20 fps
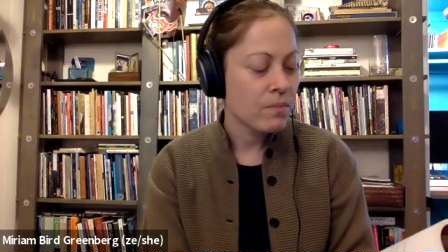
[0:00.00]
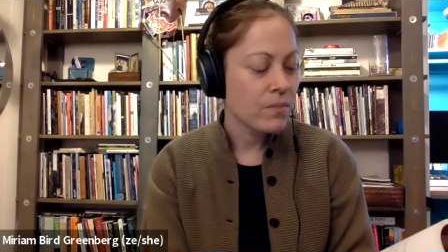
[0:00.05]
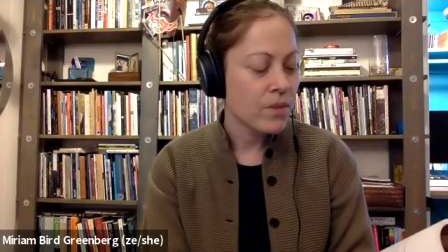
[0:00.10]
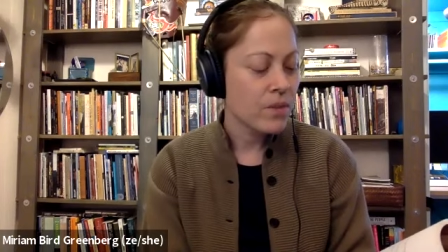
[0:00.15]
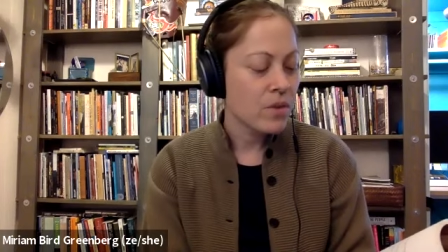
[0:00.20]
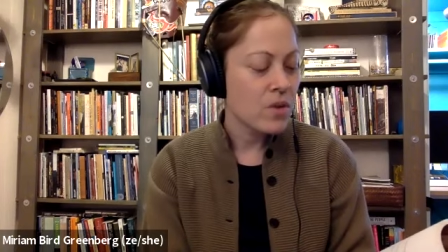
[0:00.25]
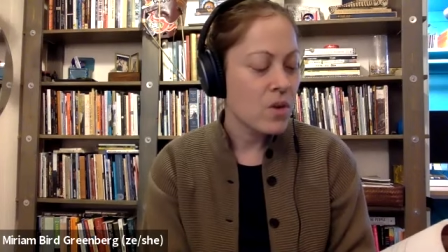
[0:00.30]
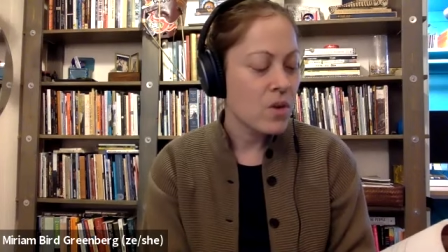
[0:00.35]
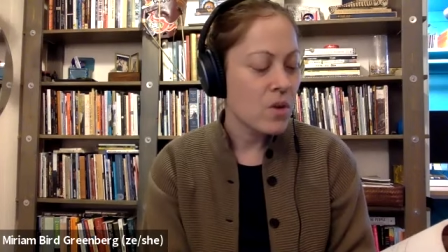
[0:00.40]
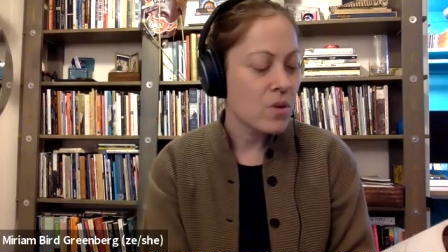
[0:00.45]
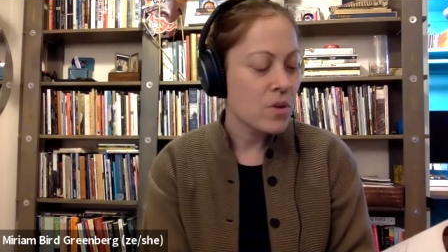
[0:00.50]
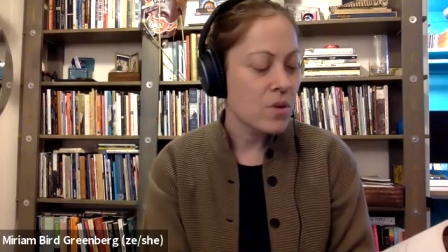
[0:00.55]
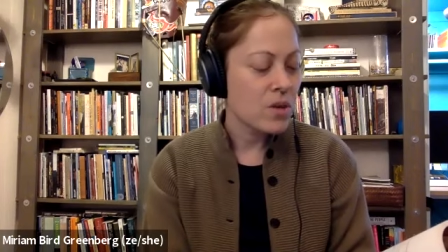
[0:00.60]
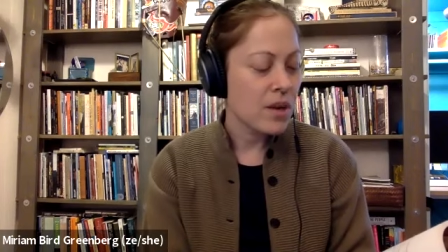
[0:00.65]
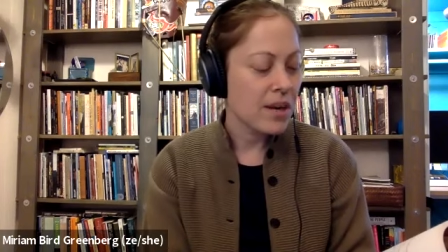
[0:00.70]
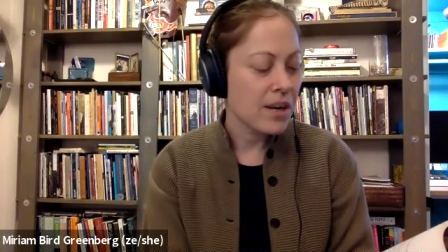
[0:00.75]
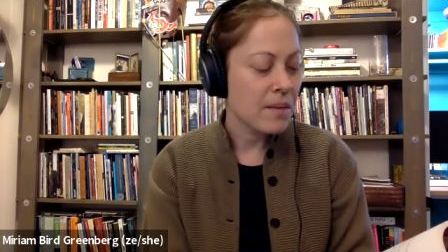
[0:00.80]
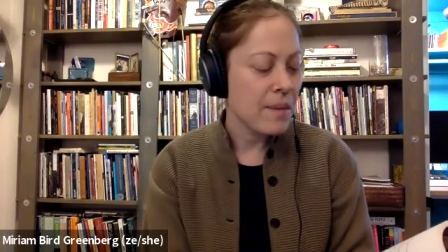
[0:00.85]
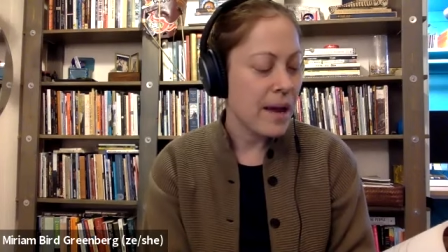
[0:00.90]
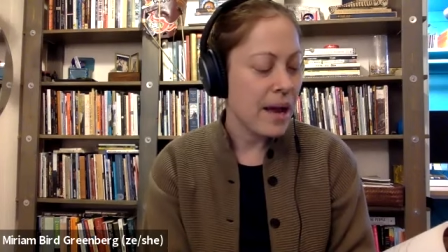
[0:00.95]
though no
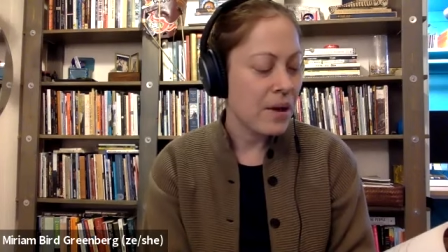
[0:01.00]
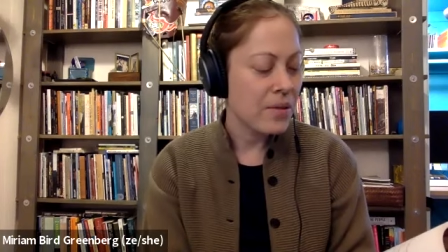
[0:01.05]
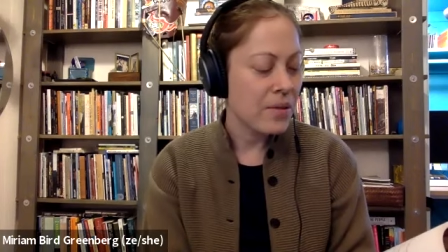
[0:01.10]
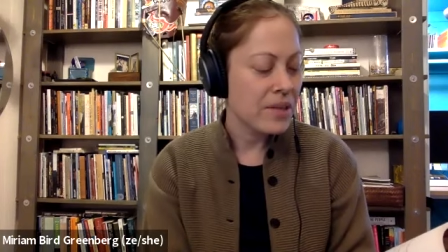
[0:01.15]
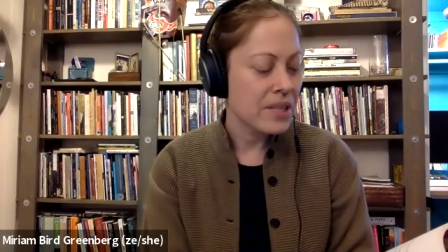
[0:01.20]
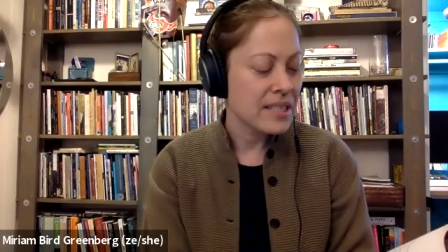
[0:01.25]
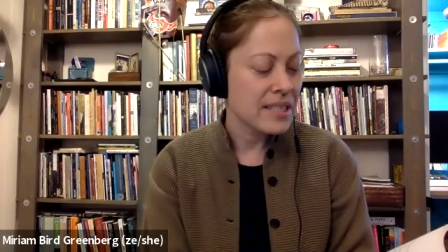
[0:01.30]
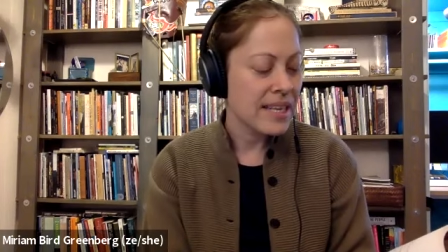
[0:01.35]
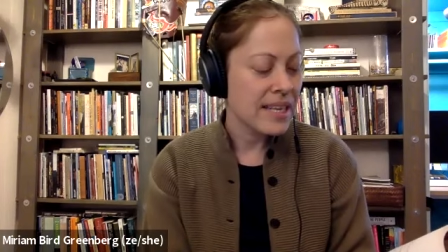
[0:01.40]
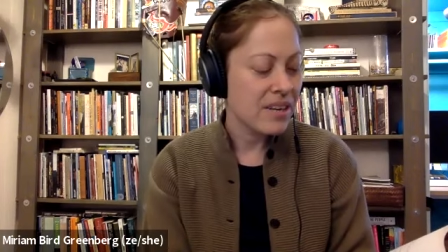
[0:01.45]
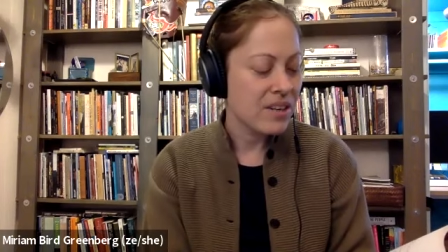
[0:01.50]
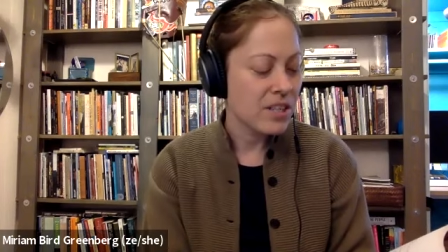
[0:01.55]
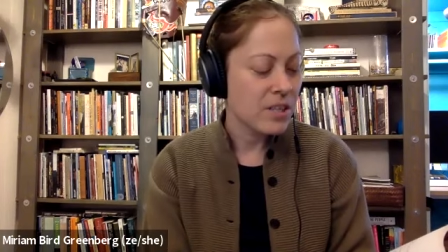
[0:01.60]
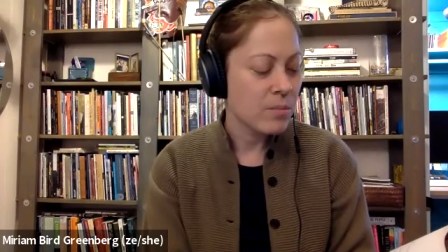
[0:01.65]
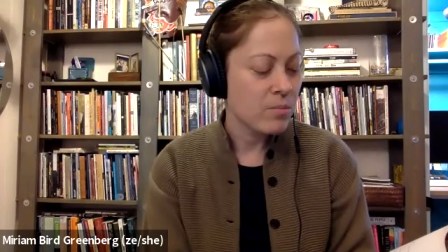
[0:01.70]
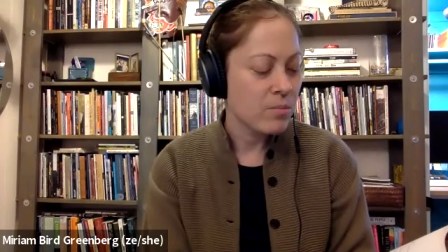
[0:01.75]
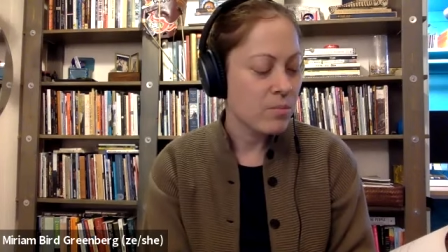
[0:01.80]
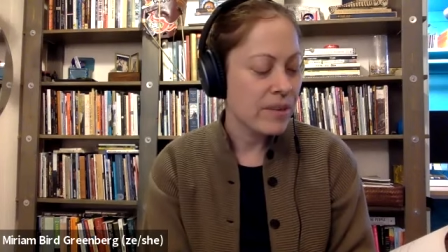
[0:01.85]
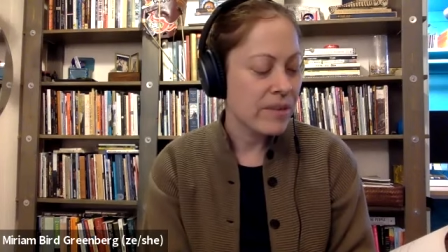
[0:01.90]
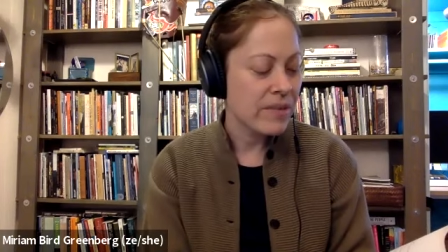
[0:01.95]
dark mouth is there to
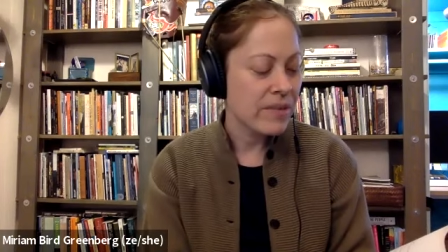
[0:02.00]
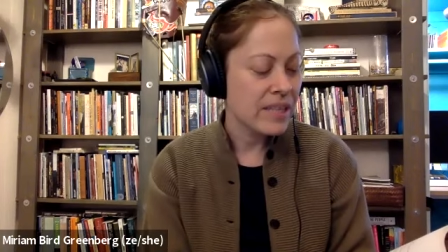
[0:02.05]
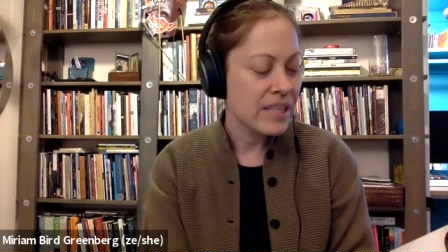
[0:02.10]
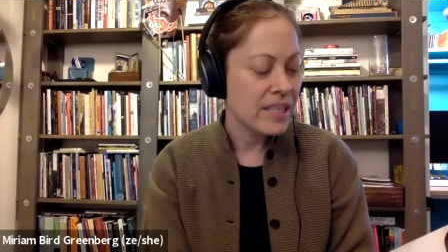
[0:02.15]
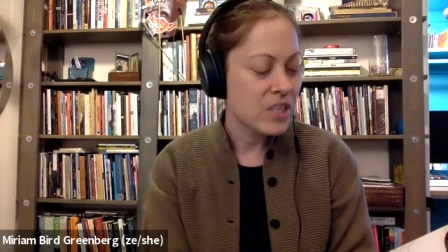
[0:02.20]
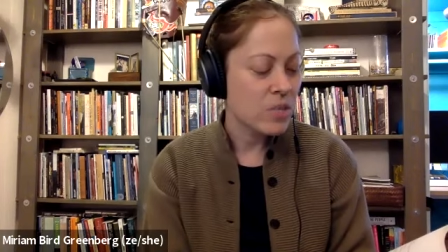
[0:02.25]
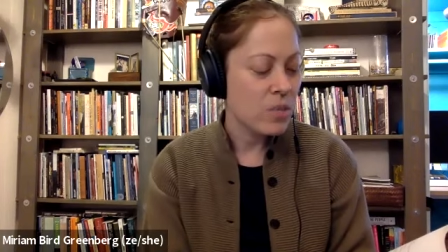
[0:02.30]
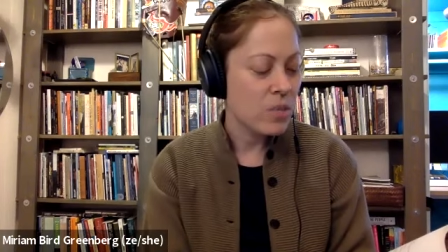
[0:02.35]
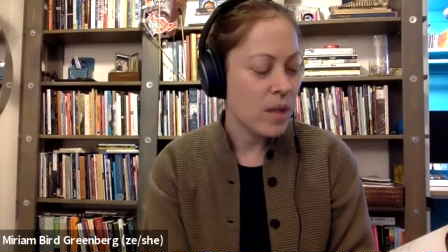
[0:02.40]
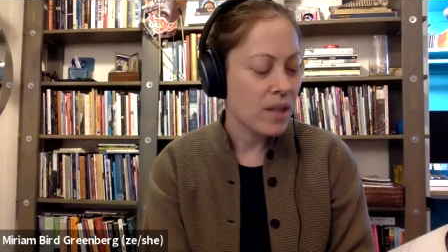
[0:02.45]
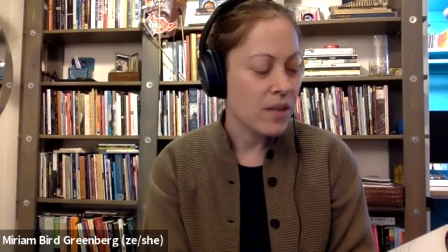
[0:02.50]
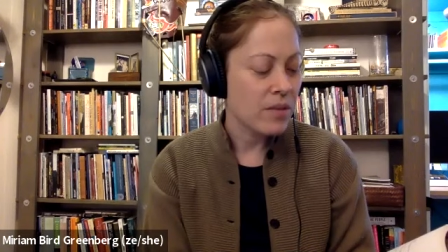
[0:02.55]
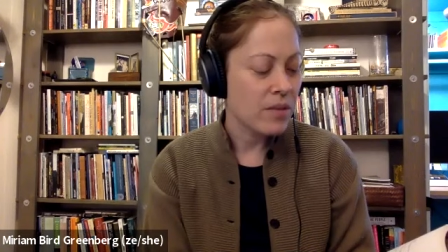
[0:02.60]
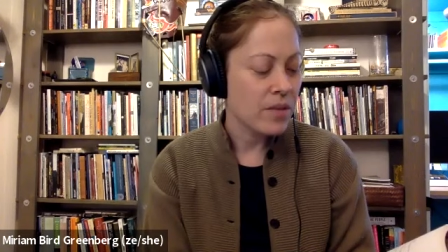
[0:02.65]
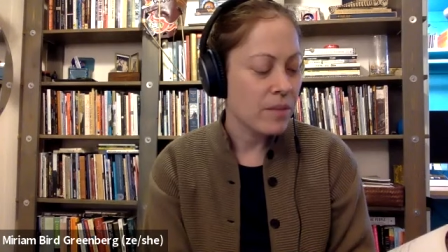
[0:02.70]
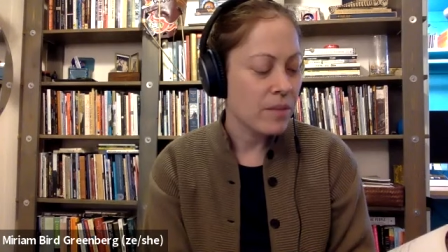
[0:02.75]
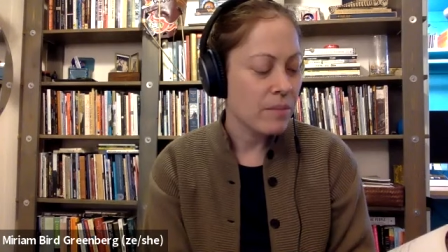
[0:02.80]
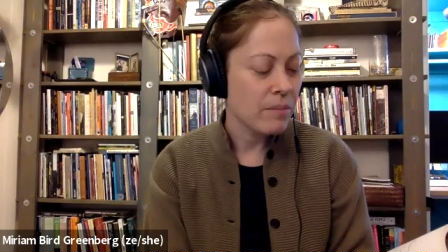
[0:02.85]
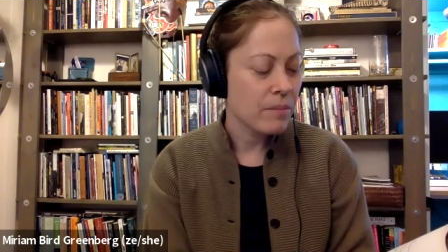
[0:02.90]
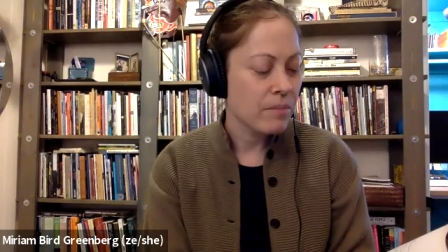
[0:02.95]
briefly swallow
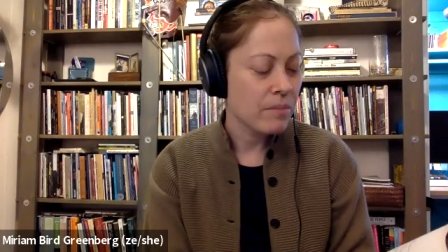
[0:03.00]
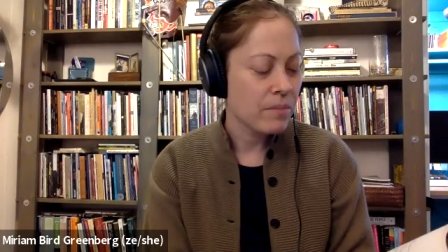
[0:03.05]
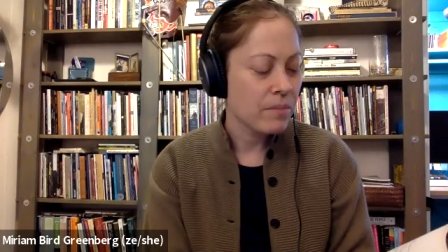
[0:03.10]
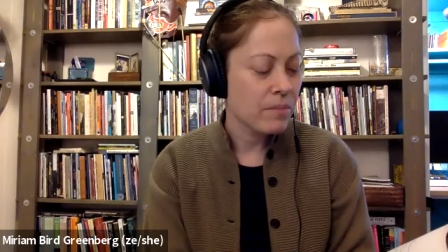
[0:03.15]
them.